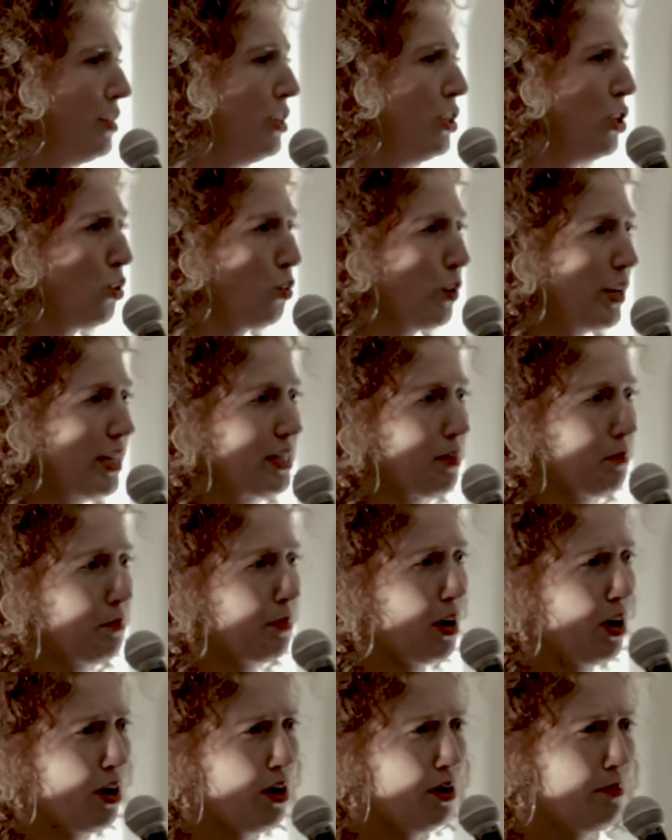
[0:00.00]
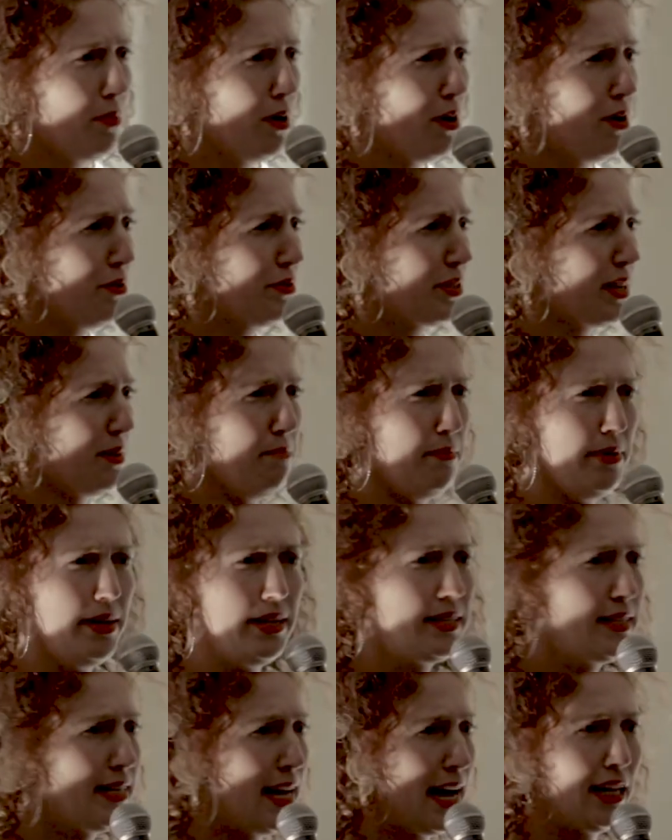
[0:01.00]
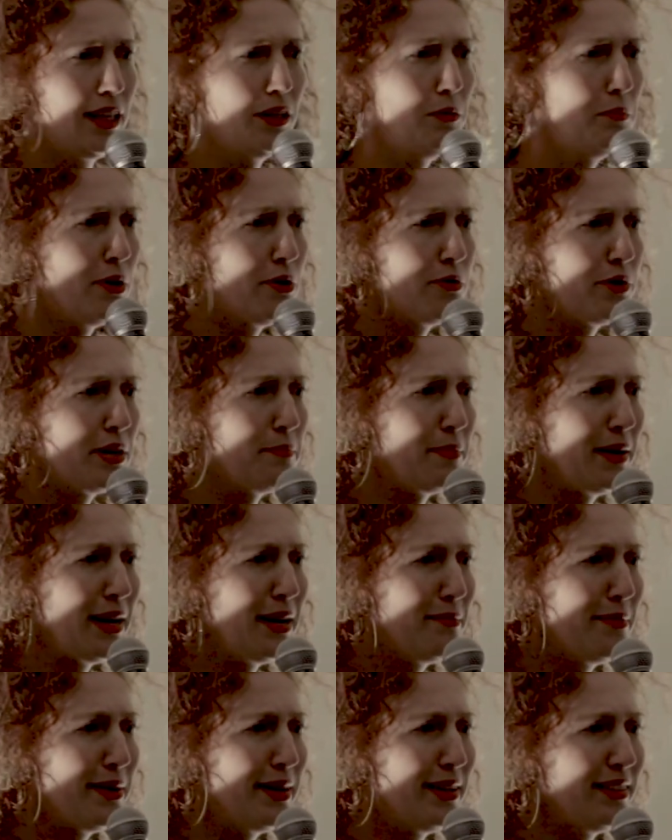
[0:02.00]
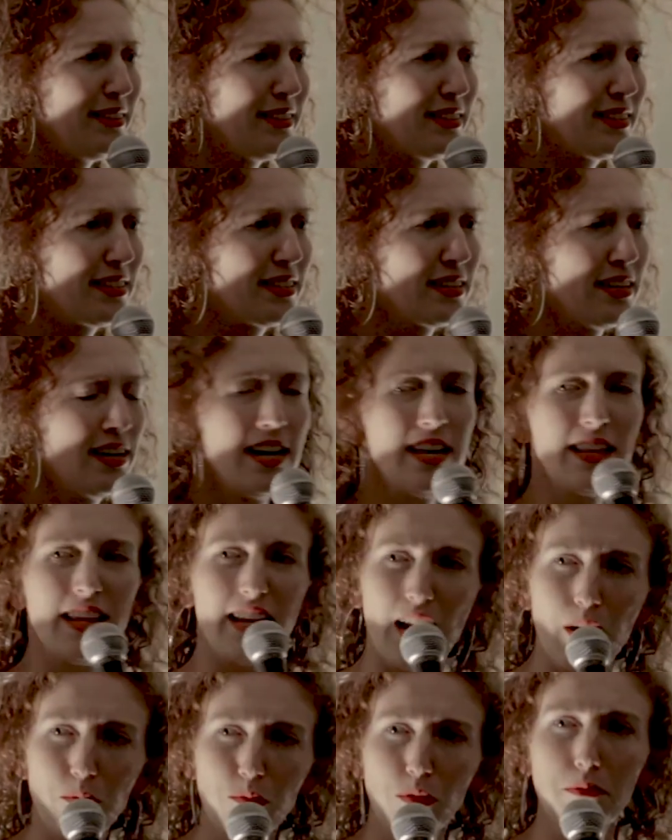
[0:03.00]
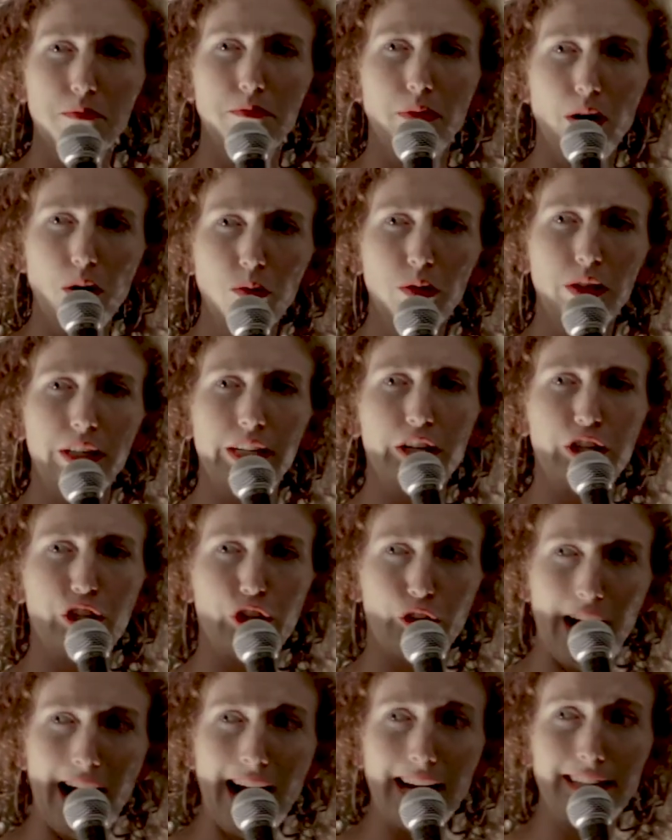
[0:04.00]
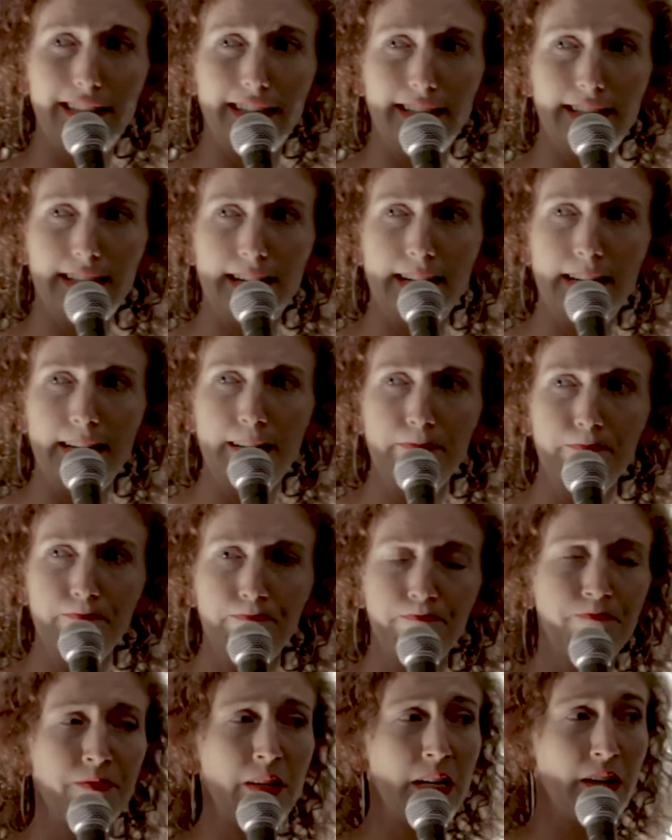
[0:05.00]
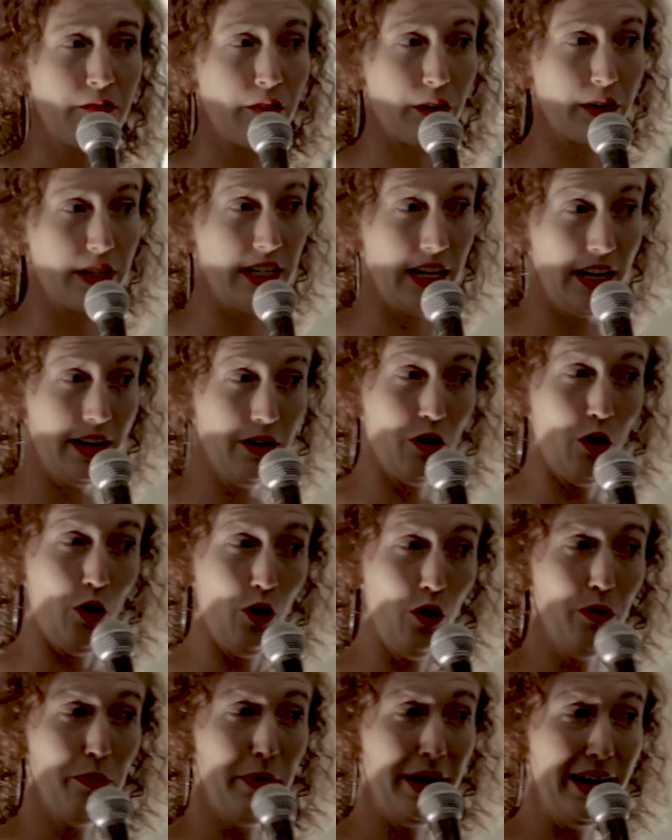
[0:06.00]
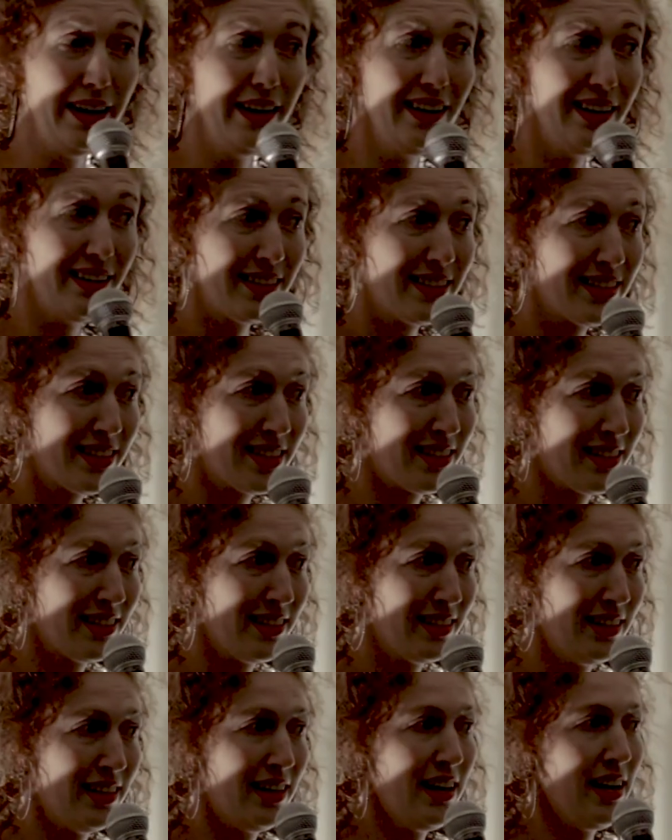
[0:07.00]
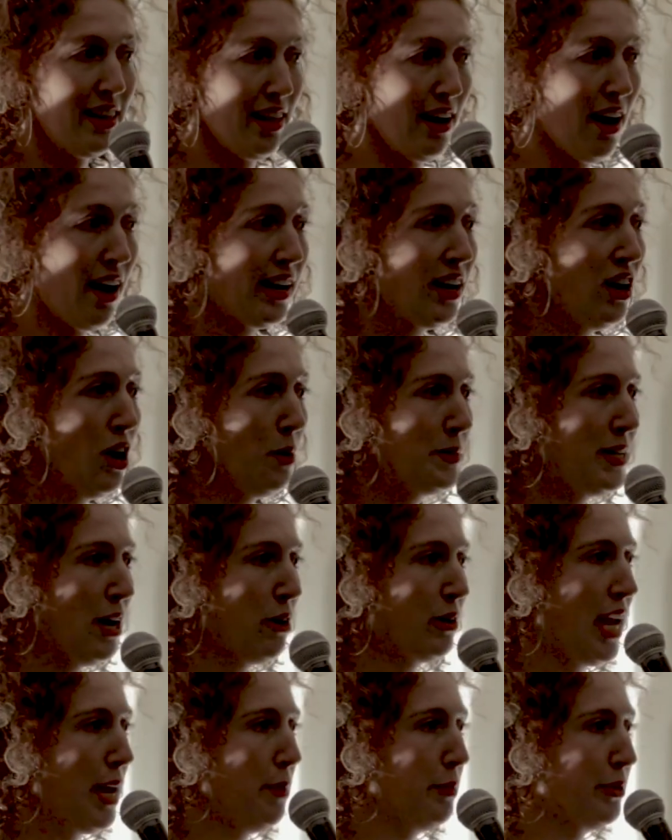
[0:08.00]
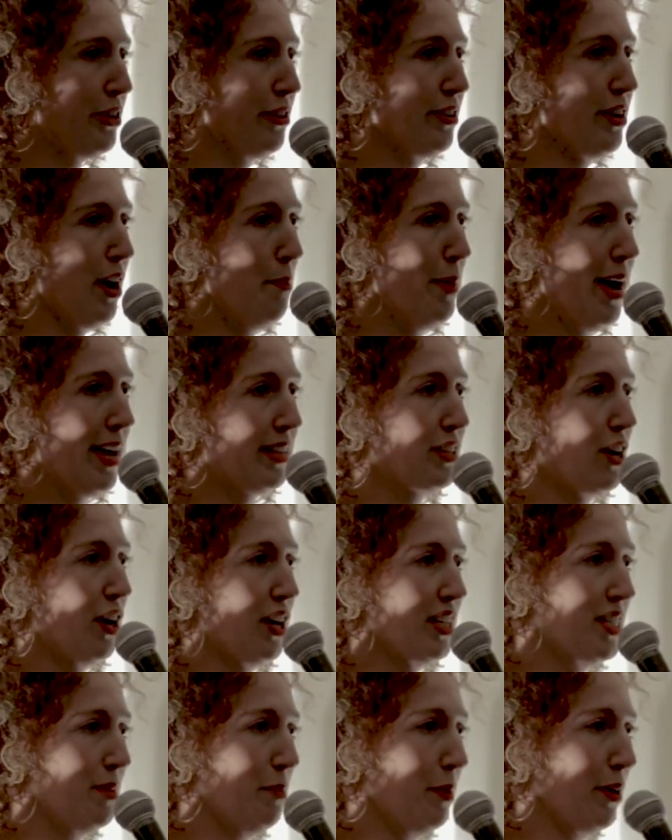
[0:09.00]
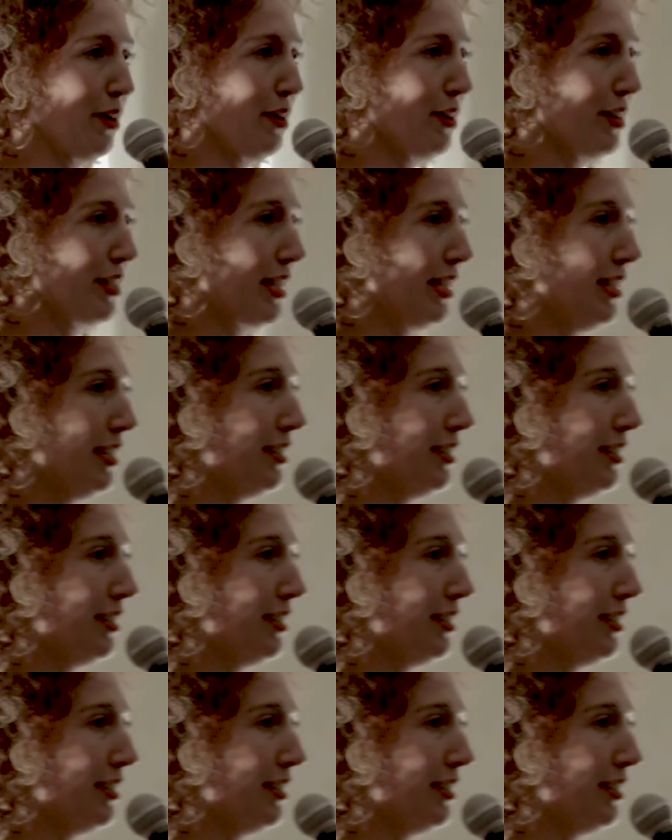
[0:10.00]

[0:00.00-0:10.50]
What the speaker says: who reeks of Pall Malls and missed alimony payments, that I'm remotely attracted to him for 10 whole minutes, then I can upsell cable to your dumbass customers.